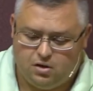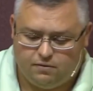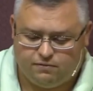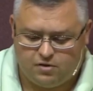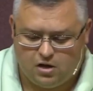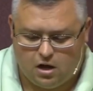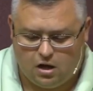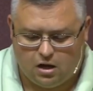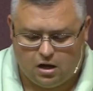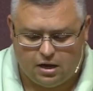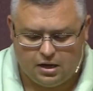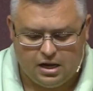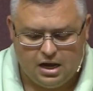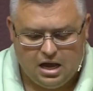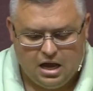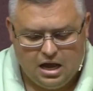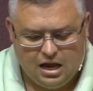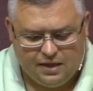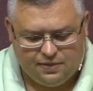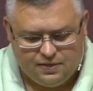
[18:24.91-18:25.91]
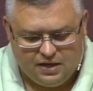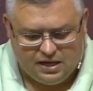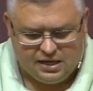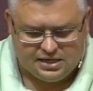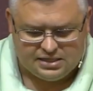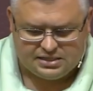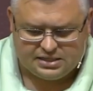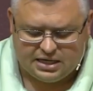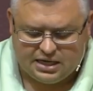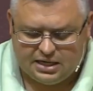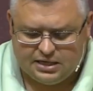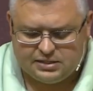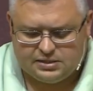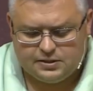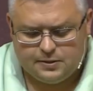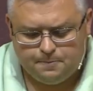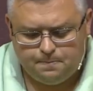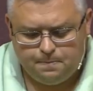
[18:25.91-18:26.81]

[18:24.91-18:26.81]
of God. And then he says,